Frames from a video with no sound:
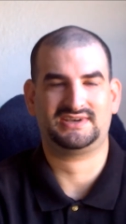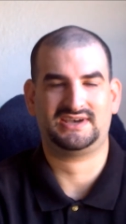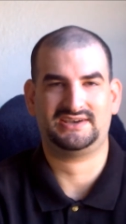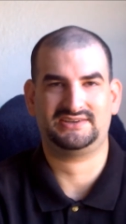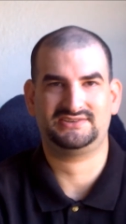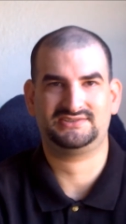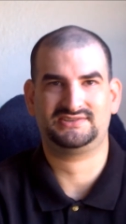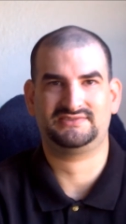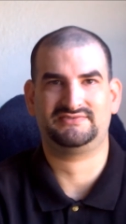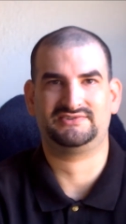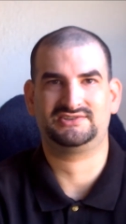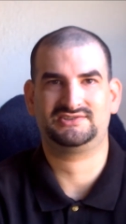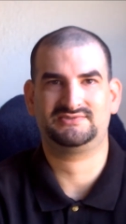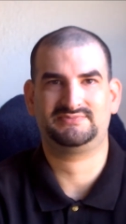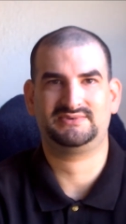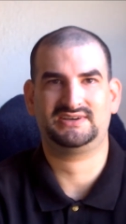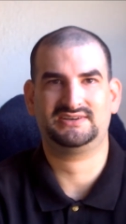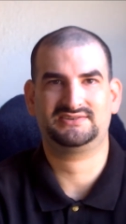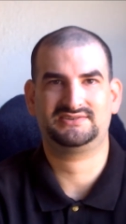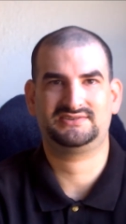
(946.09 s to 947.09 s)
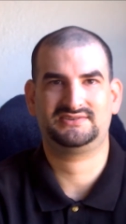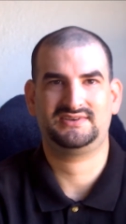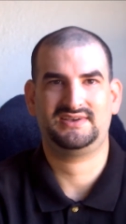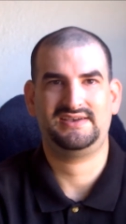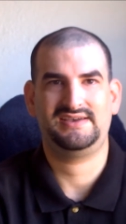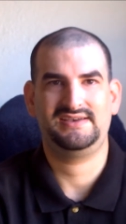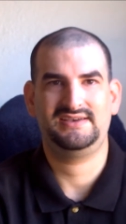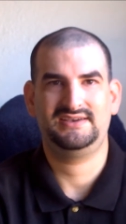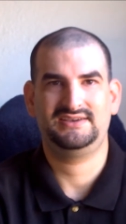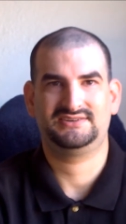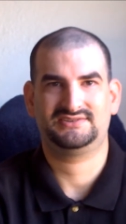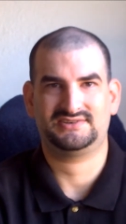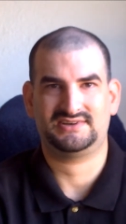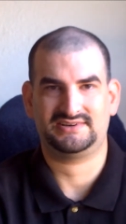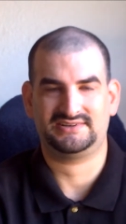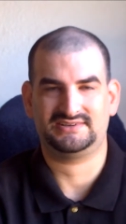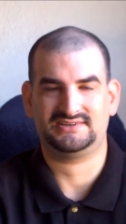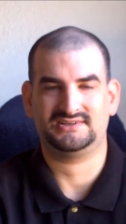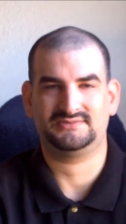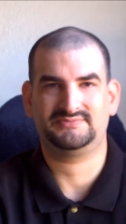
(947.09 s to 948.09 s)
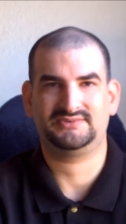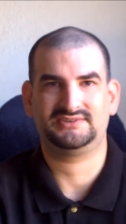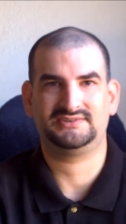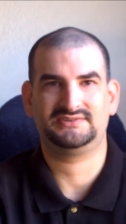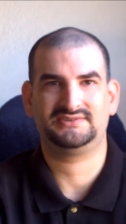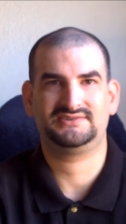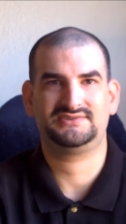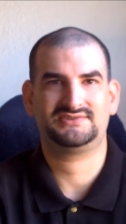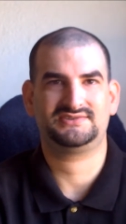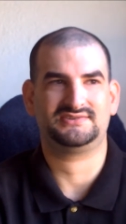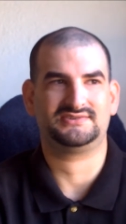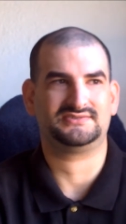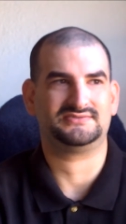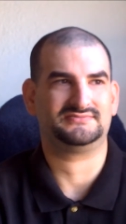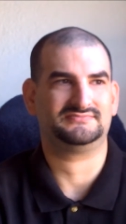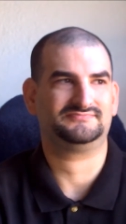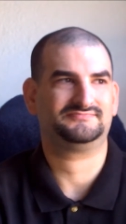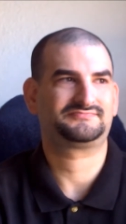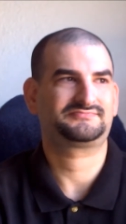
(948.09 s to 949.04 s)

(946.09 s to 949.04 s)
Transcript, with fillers: kindness and respect, trying to help others. So